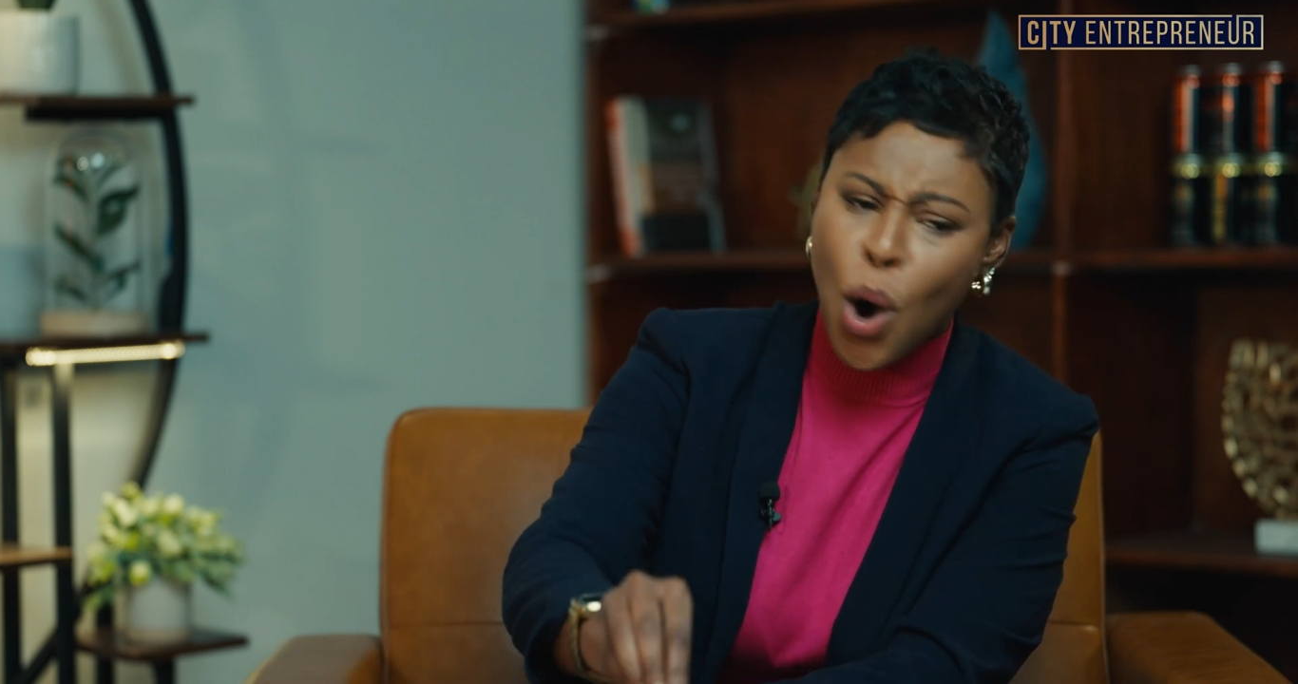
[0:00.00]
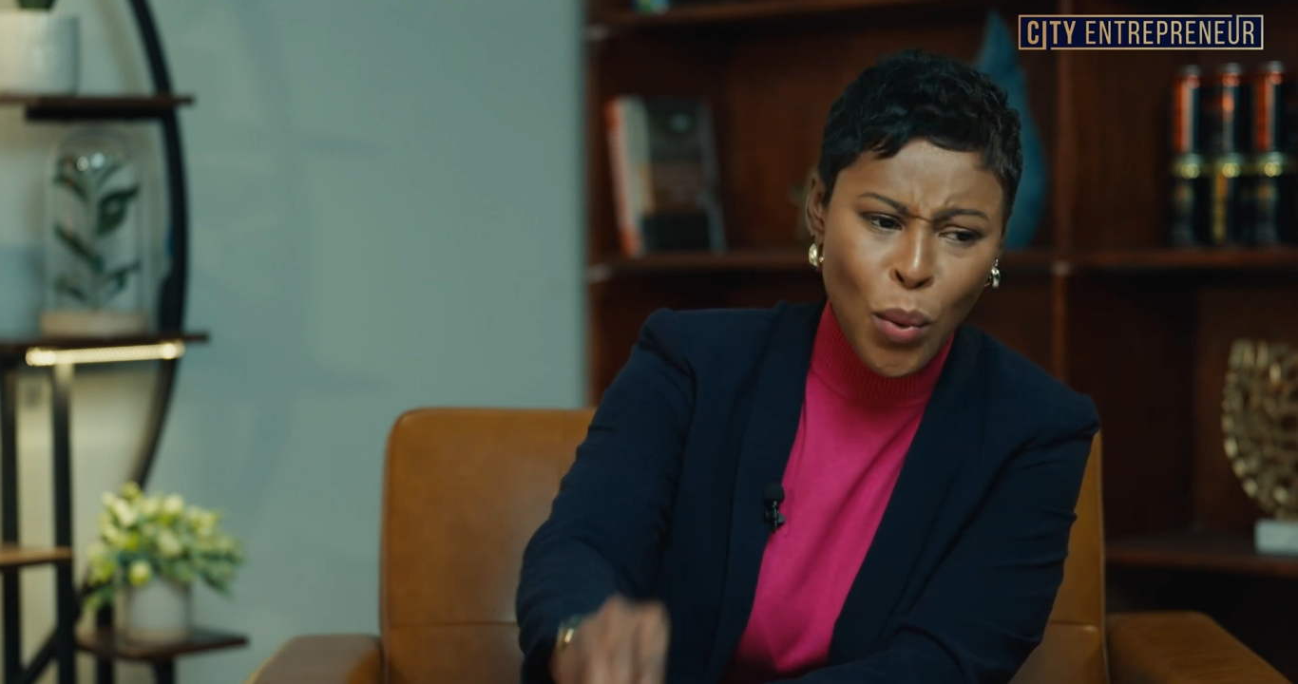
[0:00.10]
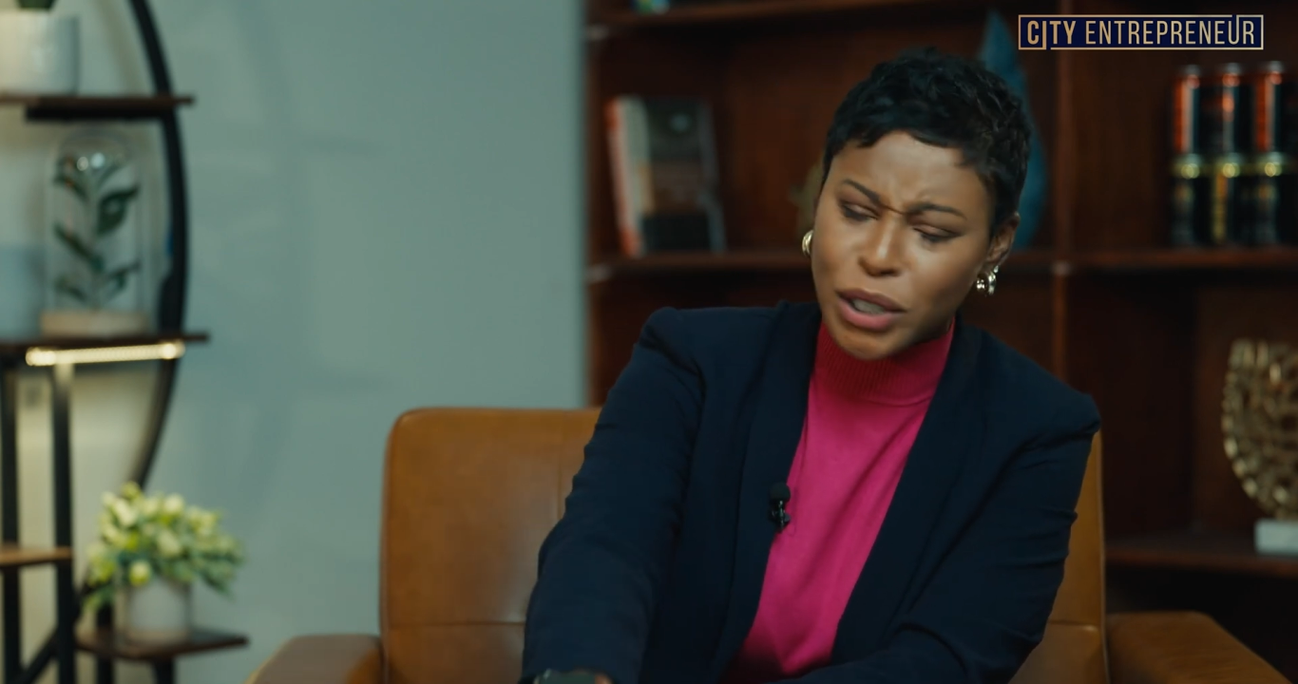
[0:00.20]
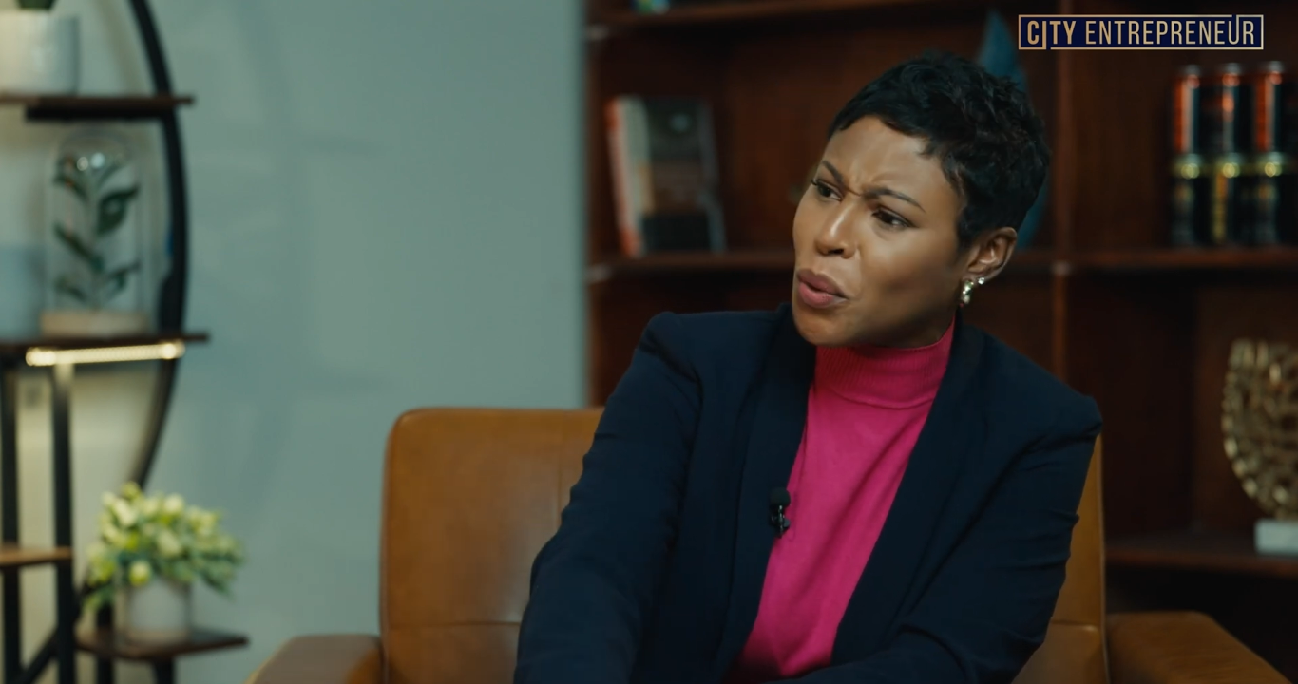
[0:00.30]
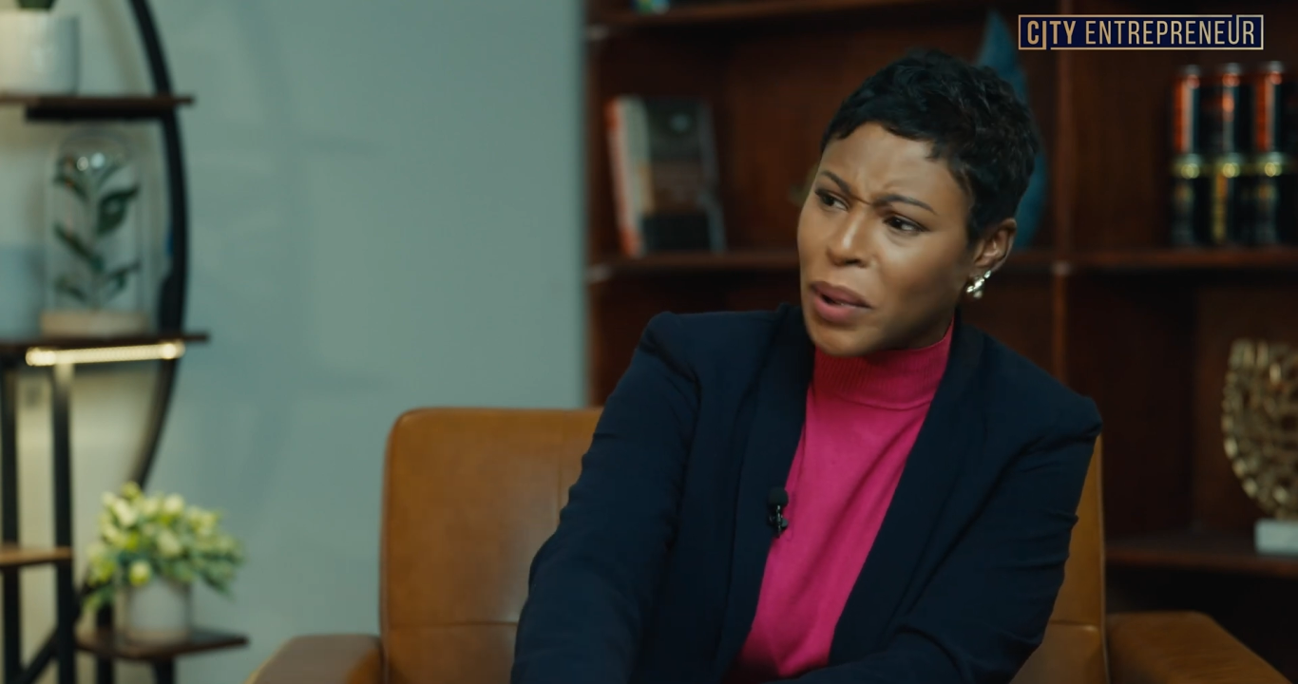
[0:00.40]

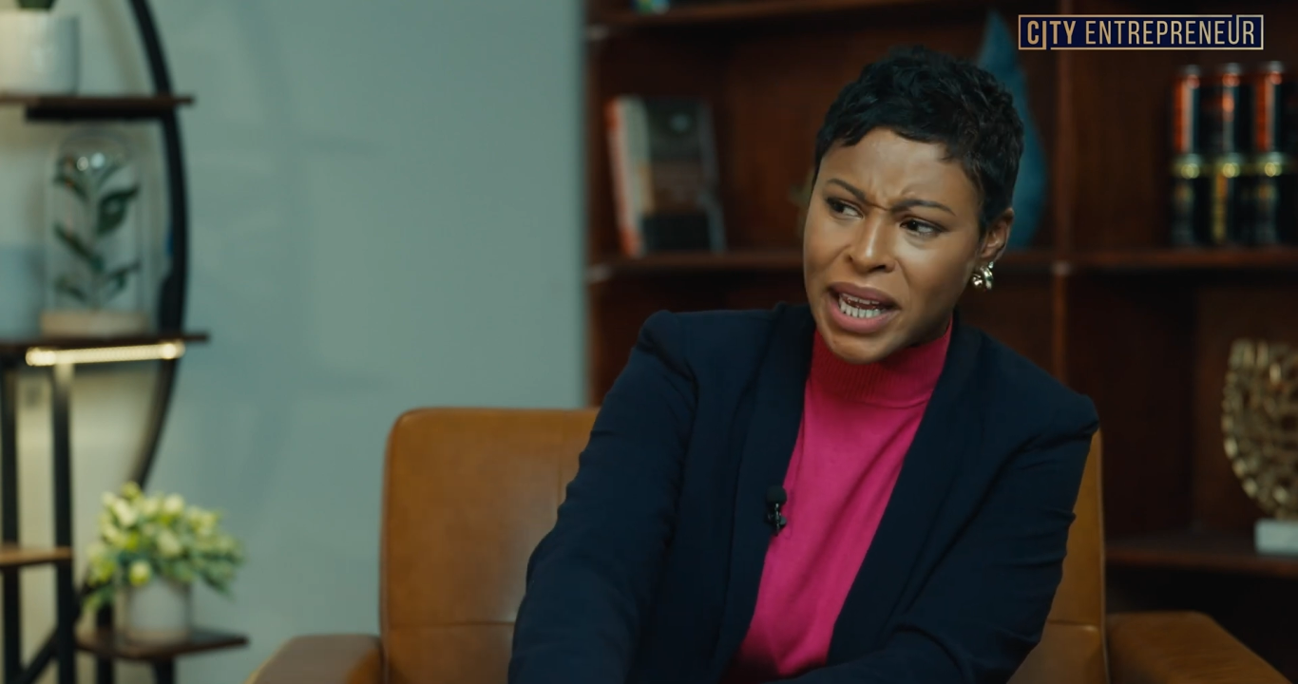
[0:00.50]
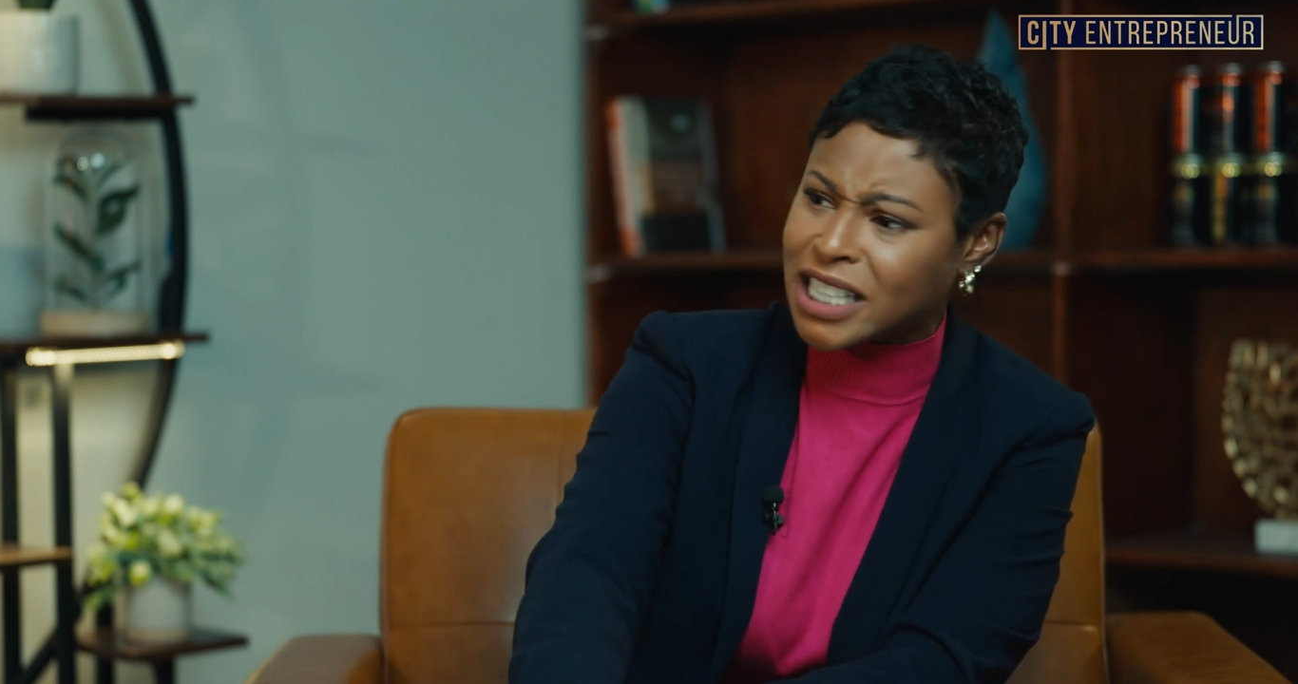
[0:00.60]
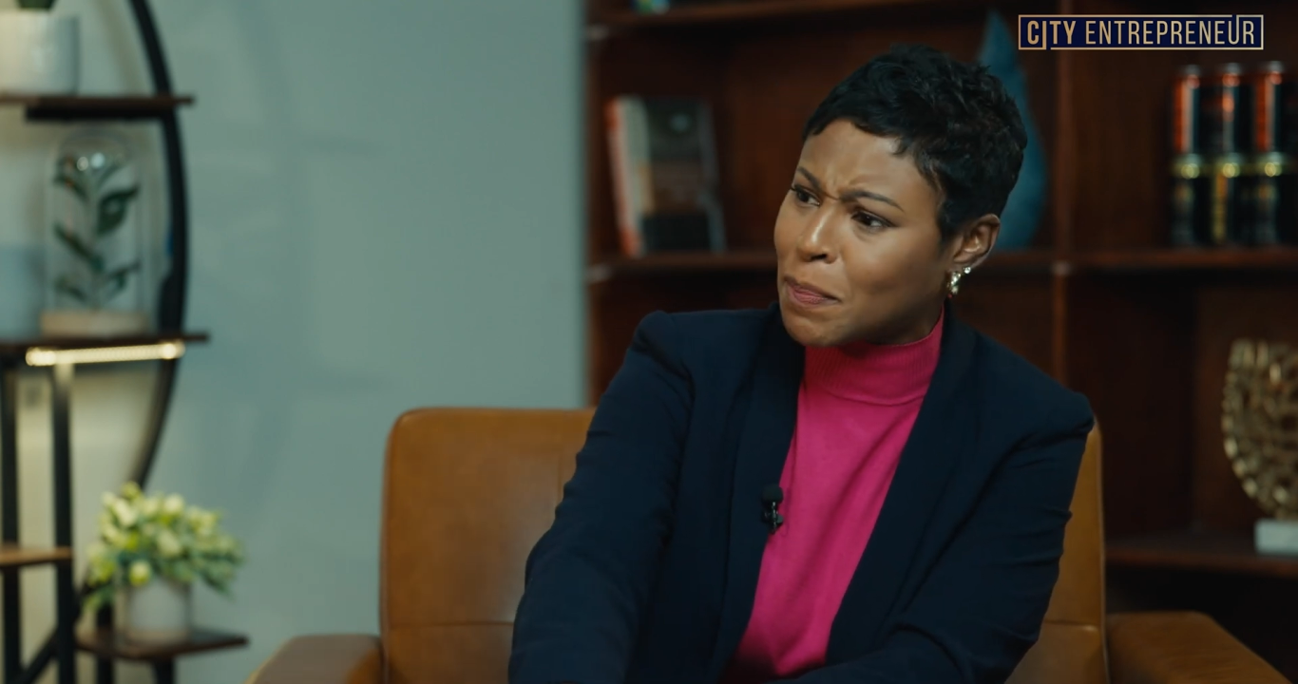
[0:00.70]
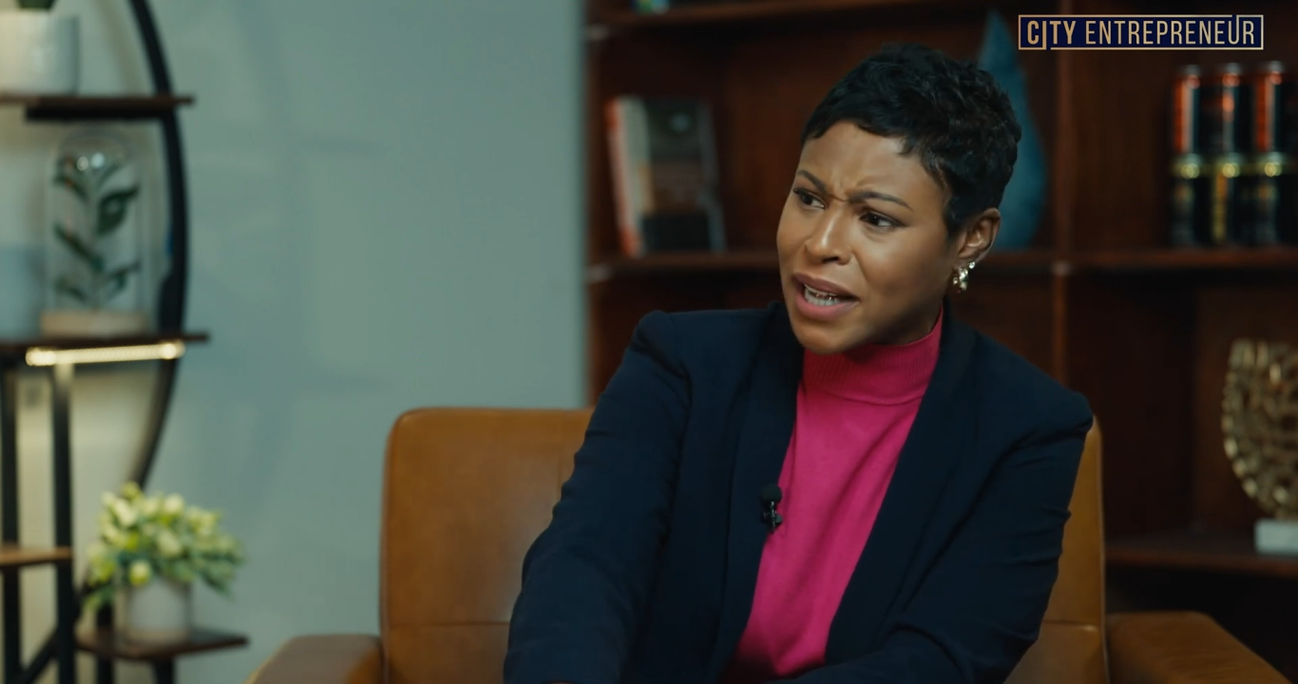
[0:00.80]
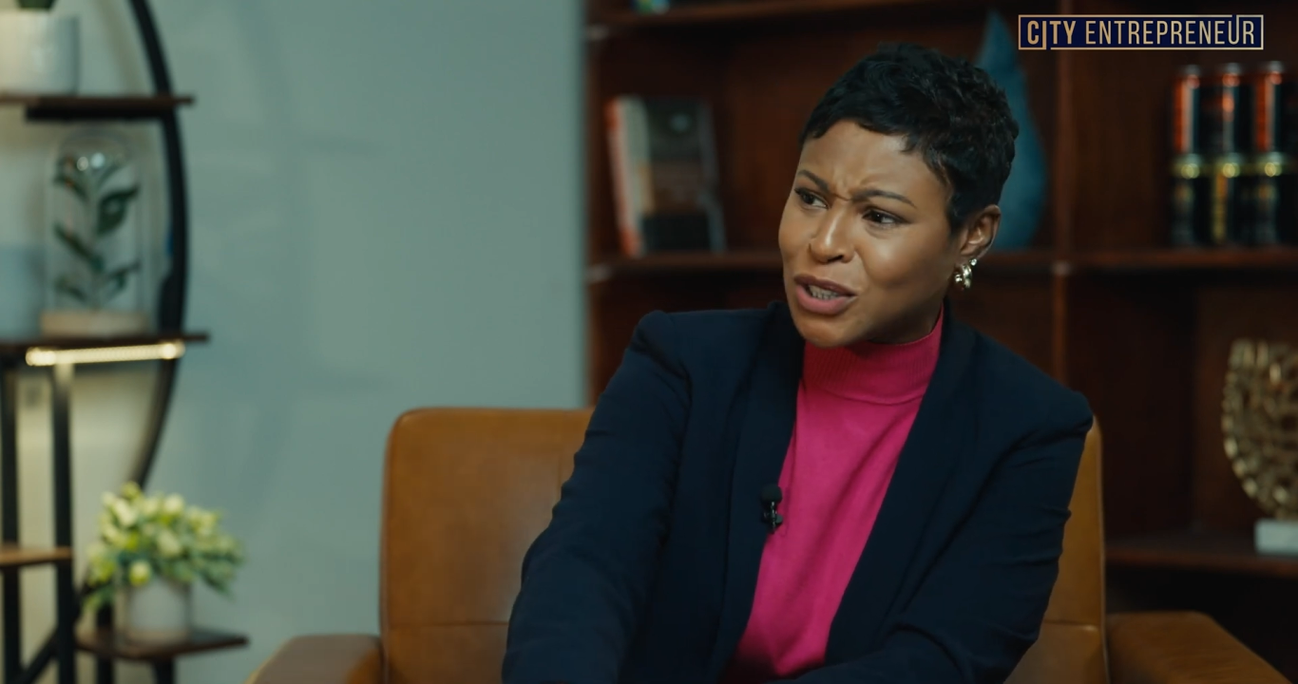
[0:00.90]
what do we
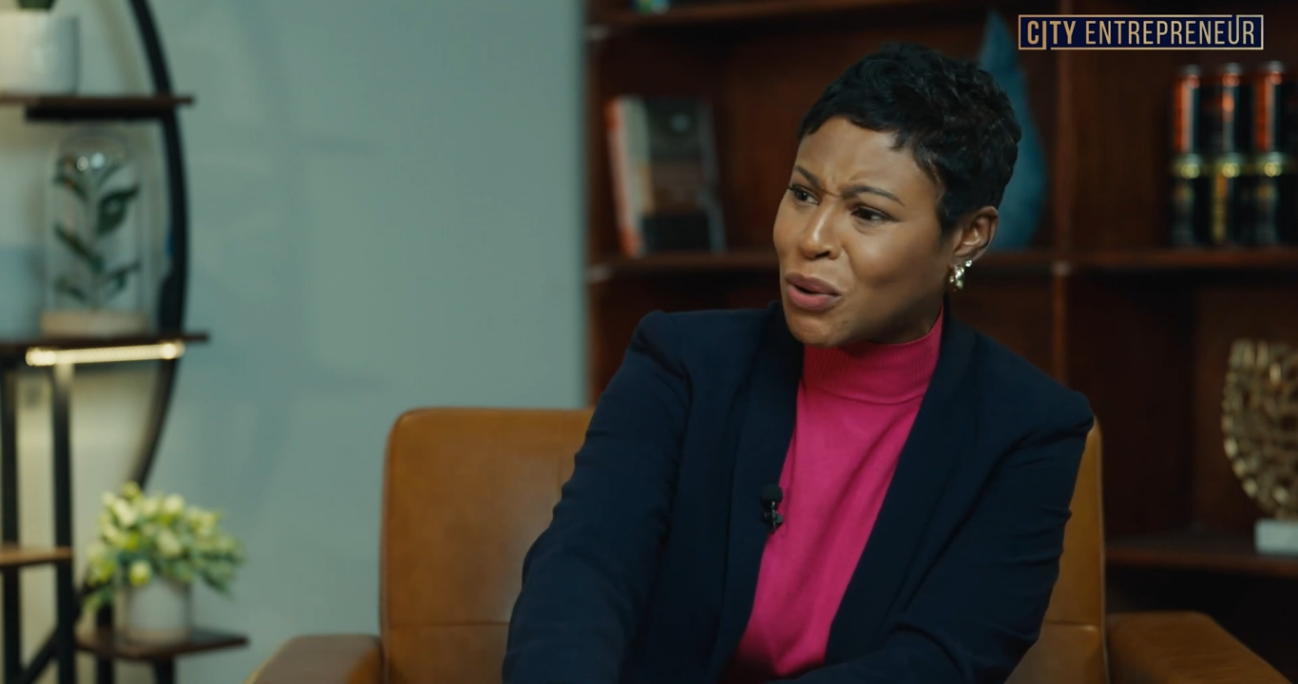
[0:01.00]
expect